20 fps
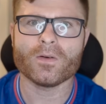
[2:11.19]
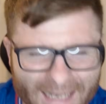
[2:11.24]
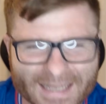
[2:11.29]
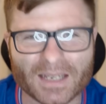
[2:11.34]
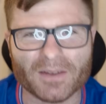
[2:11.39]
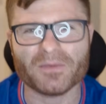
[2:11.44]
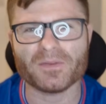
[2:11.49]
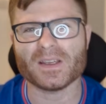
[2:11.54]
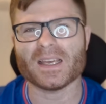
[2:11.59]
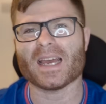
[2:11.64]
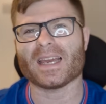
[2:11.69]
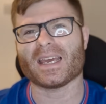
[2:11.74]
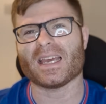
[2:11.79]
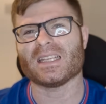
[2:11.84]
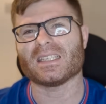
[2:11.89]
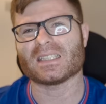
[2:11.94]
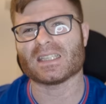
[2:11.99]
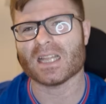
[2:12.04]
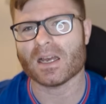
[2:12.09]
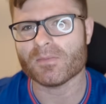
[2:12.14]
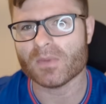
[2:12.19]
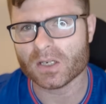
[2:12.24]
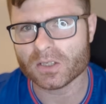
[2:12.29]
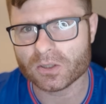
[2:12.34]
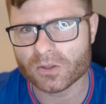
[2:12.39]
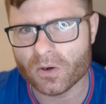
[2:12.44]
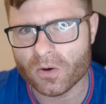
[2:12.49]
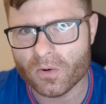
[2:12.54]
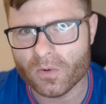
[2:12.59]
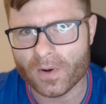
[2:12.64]
A defeat against
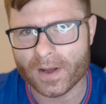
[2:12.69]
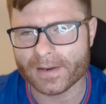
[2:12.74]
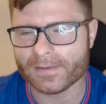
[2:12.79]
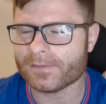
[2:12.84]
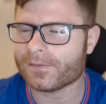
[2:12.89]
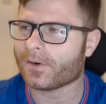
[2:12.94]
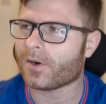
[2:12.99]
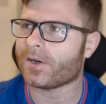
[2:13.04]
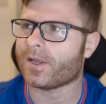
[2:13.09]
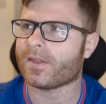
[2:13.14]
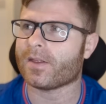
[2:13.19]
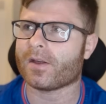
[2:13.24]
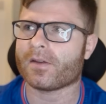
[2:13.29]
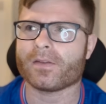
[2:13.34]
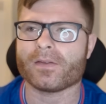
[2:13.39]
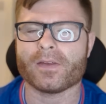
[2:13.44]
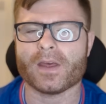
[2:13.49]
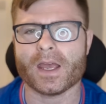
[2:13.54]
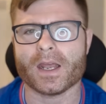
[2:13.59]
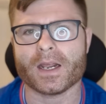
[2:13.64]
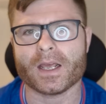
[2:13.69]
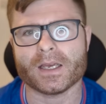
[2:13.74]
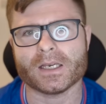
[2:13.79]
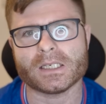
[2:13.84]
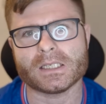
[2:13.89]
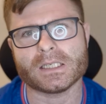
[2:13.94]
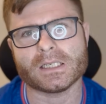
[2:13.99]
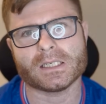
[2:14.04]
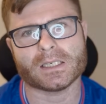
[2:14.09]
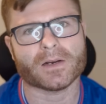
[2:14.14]
Limassol in front of their
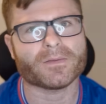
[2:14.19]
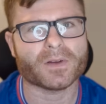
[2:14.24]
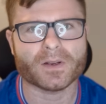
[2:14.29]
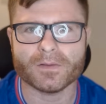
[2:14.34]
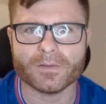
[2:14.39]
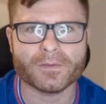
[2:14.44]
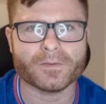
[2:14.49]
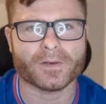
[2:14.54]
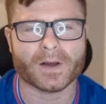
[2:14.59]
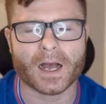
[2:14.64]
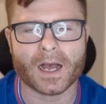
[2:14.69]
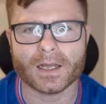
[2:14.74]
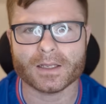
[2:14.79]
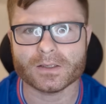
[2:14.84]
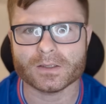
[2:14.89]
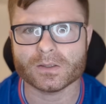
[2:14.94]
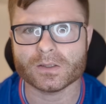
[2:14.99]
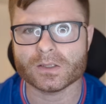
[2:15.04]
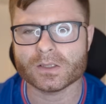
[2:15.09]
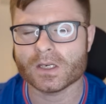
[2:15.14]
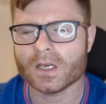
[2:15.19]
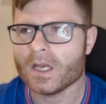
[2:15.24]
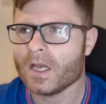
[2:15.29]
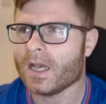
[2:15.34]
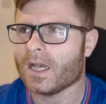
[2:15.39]
37 fans